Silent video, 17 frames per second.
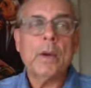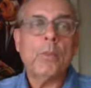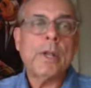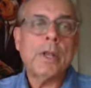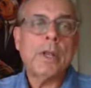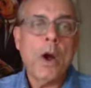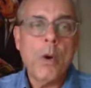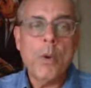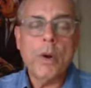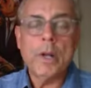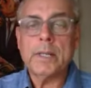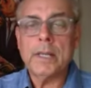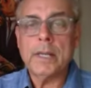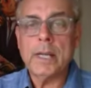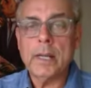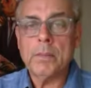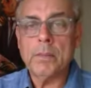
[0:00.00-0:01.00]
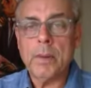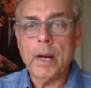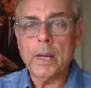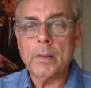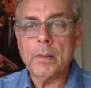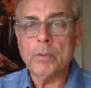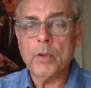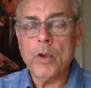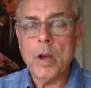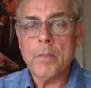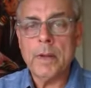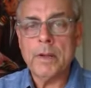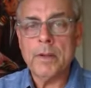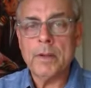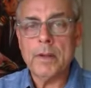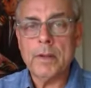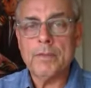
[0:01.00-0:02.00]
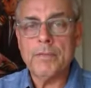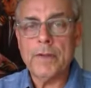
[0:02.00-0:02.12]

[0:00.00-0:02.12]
We know what the unemployment